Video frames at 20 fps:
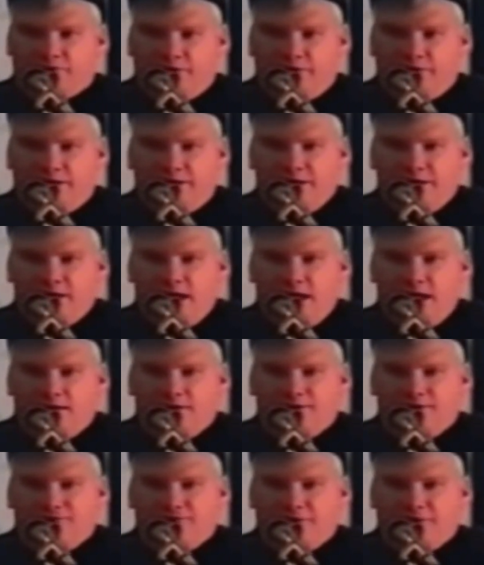a trillion
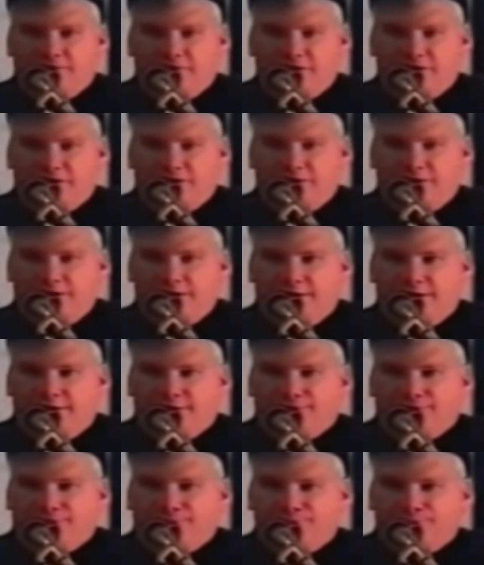dollars every two
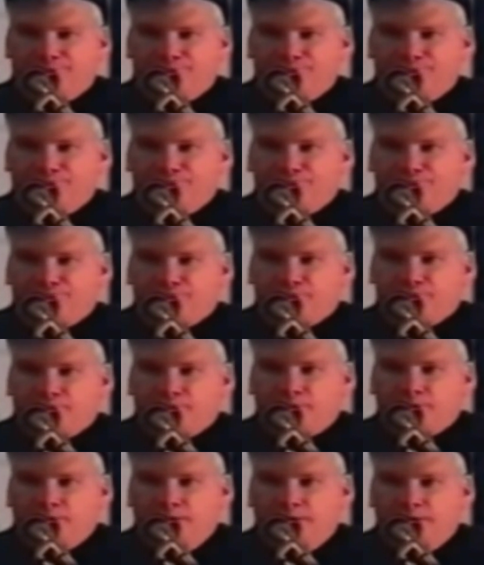years.
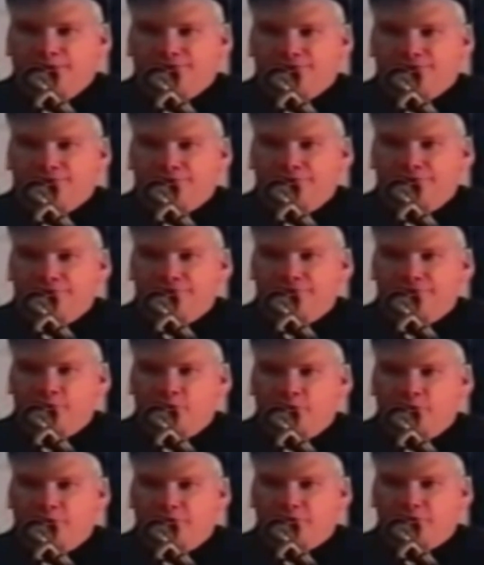It's
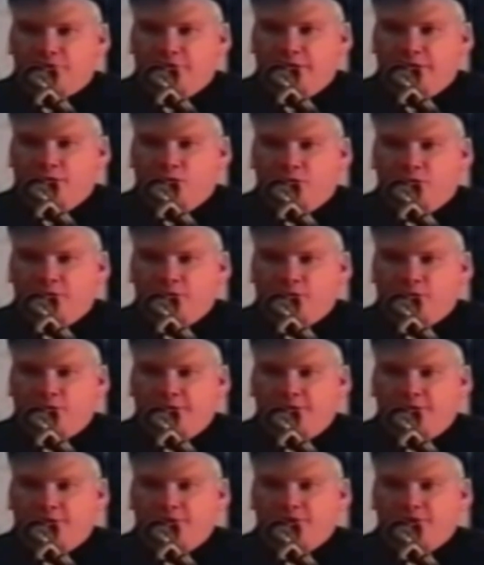somewhere between
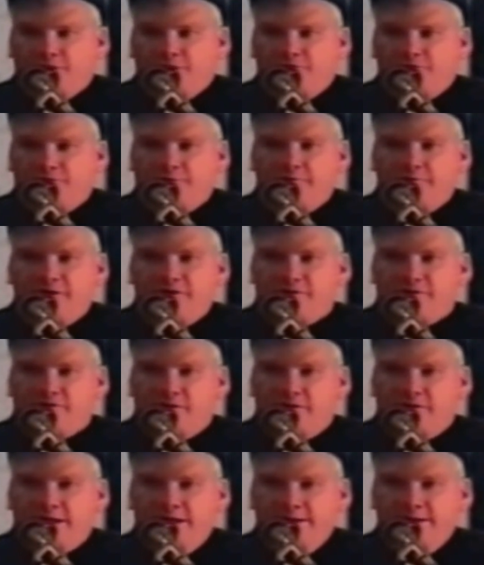1.023
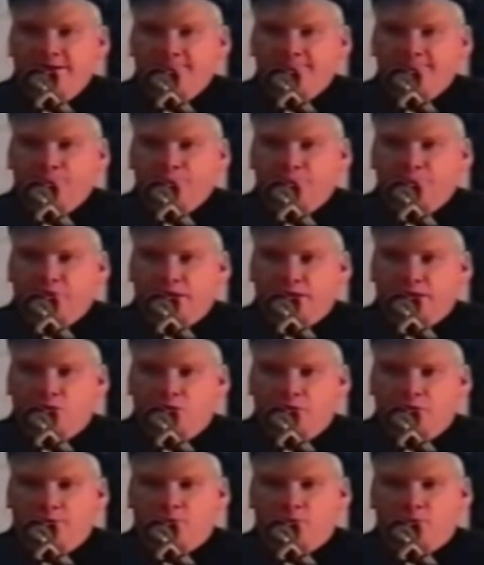trillion
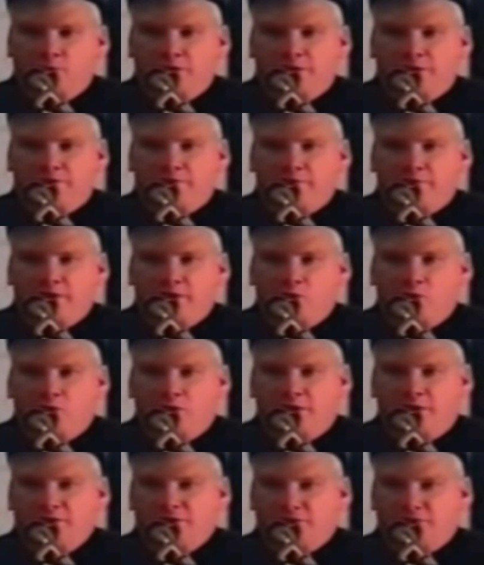and
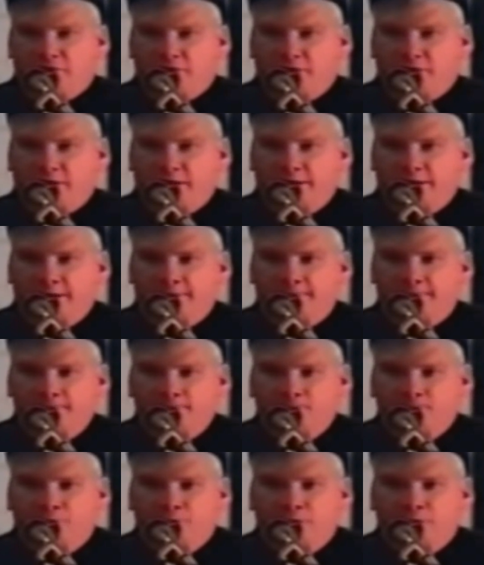1.31 trillion